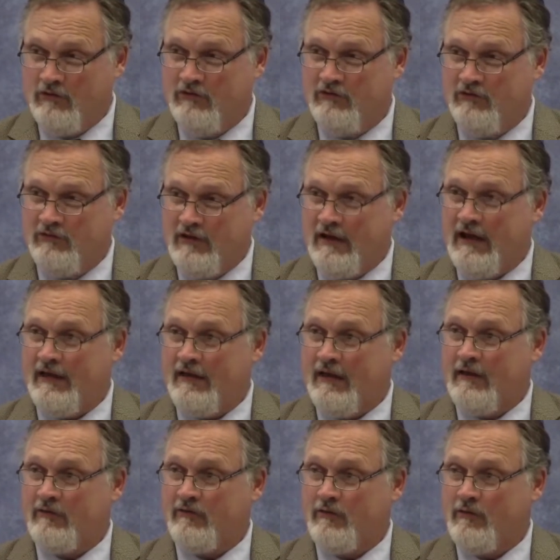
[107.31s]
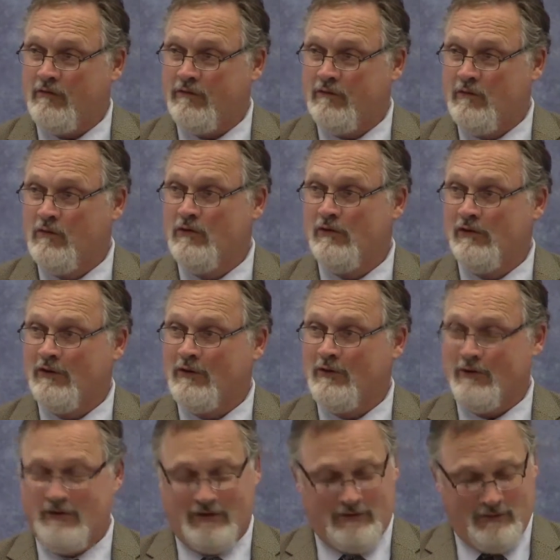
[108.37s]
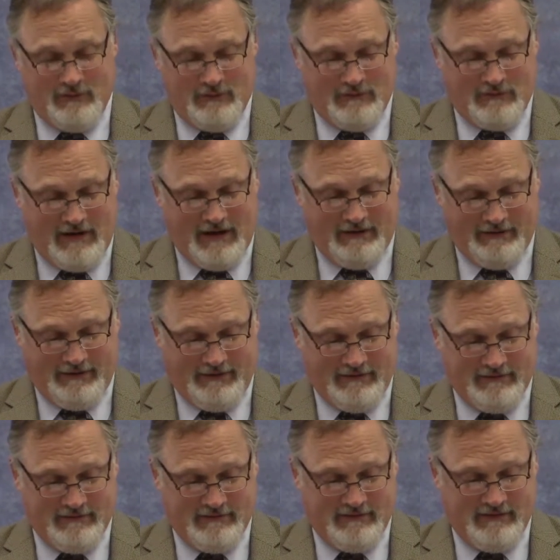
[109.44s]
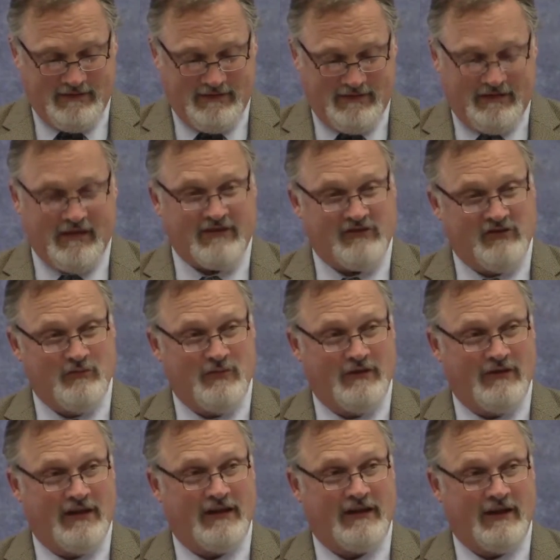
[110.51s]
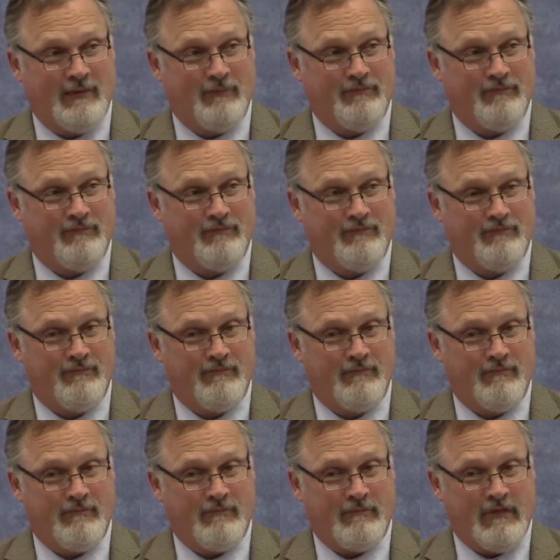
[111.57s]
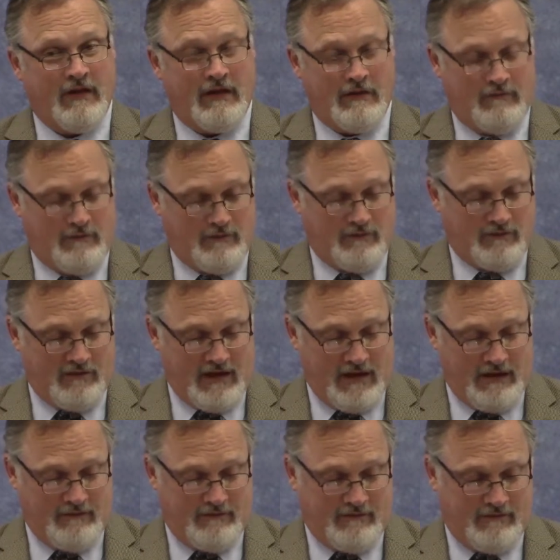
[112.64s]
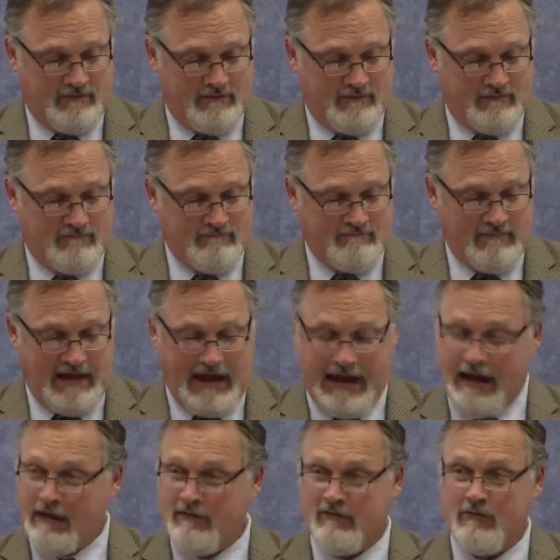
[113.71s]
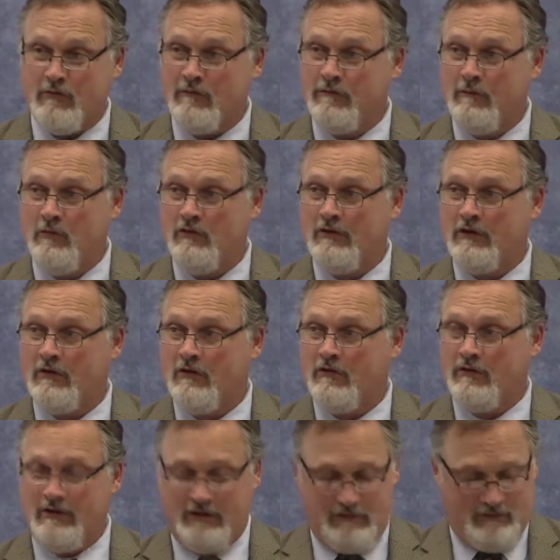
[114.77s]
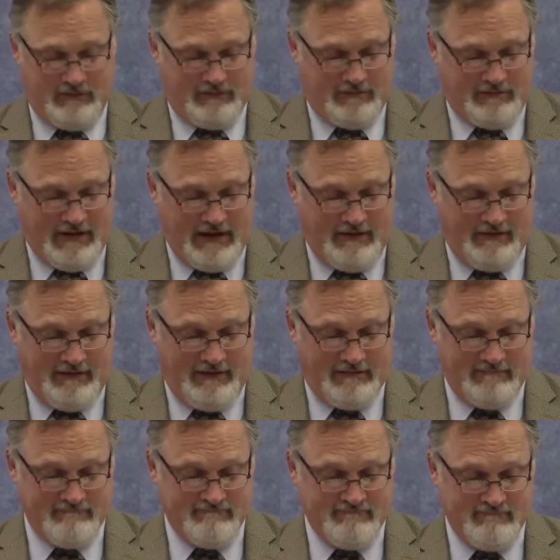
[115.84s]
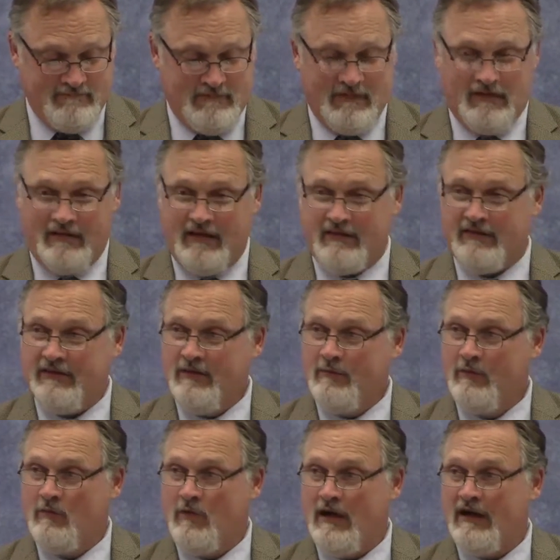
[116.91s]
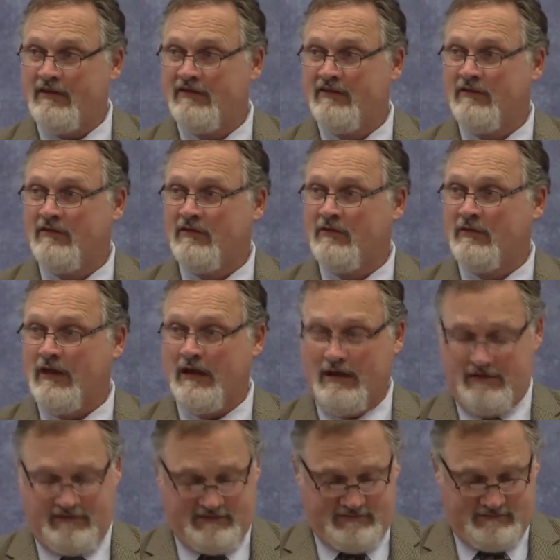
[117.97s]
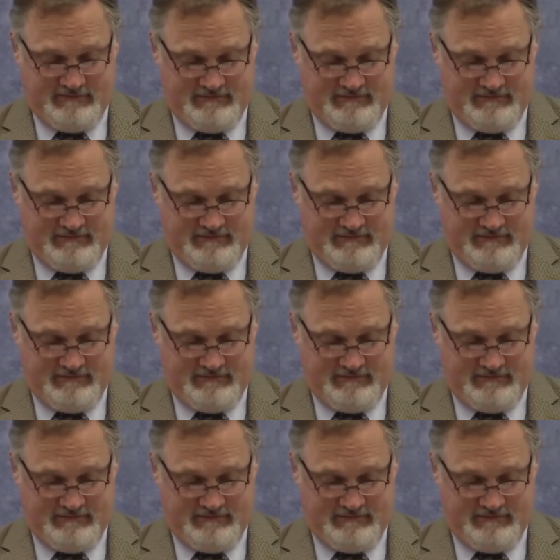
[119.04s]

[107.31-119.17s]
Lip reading: Do not answer a fool according to his folly, lest you be like him. And verse 5. Answer a fool according to his folly, lest he be wise in his own eyes.